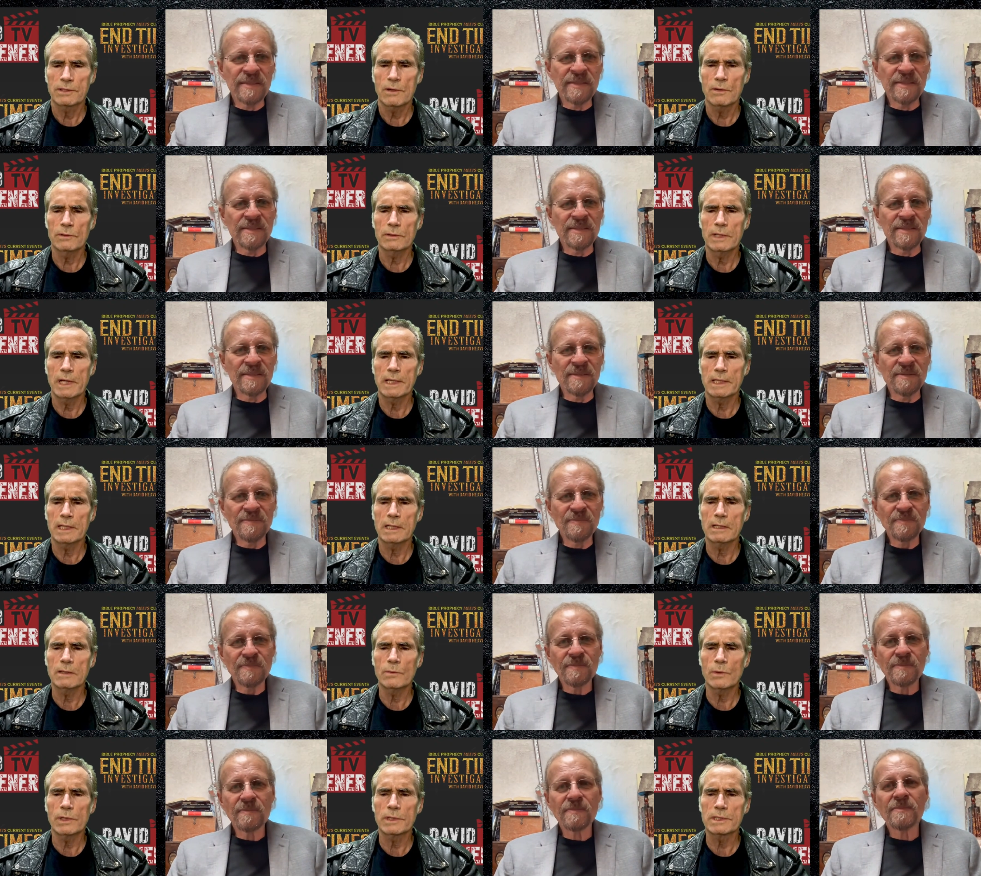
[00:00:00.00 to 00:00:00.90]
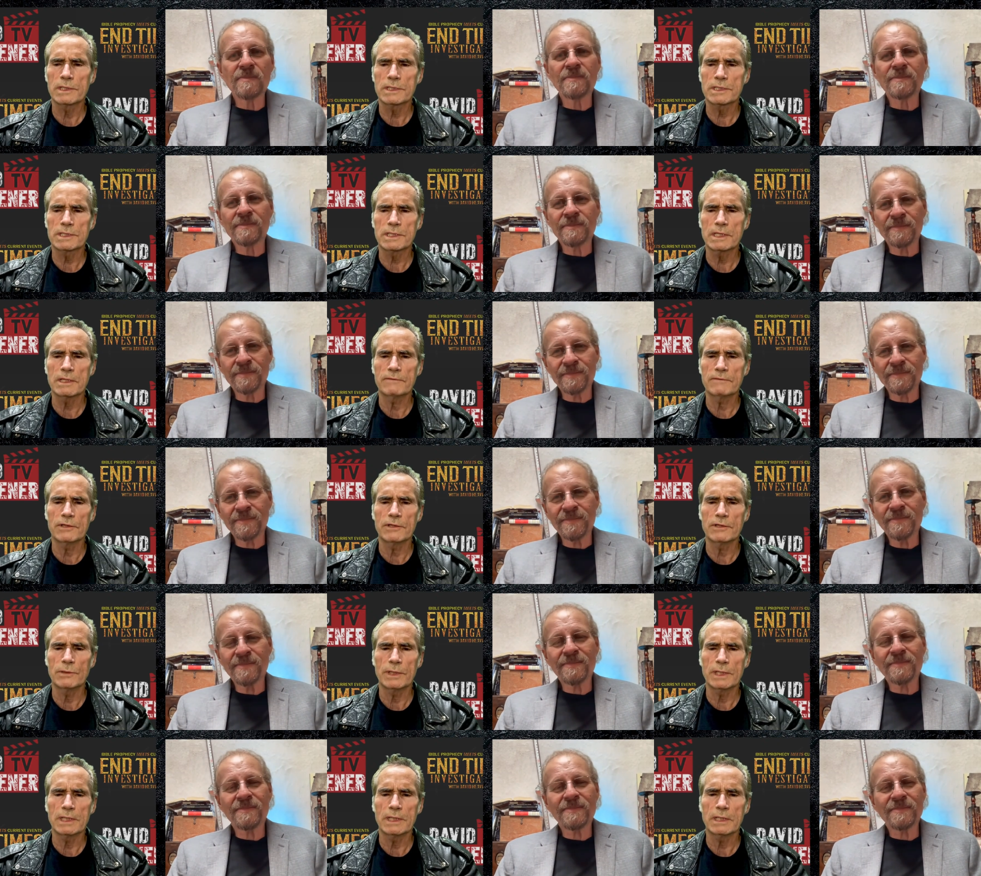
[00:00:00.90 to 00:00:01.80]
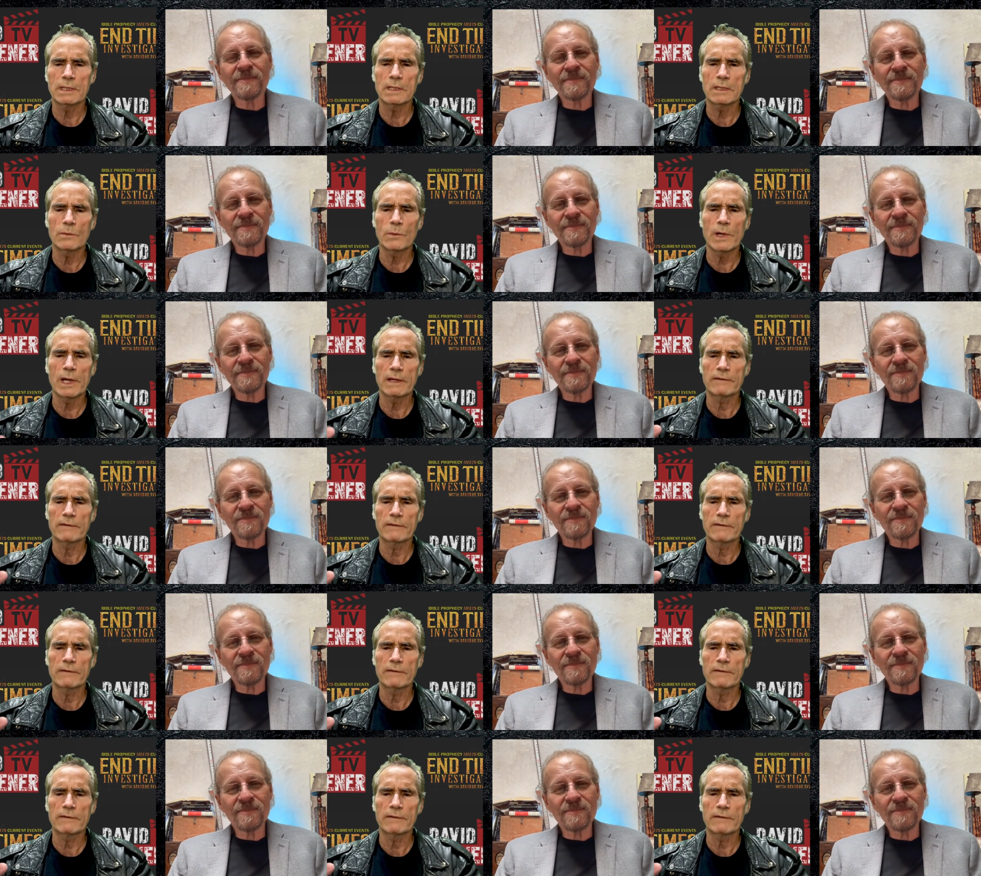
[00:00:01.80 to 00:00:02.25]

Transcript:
Speaker 1: Don't let anyone deceive you in any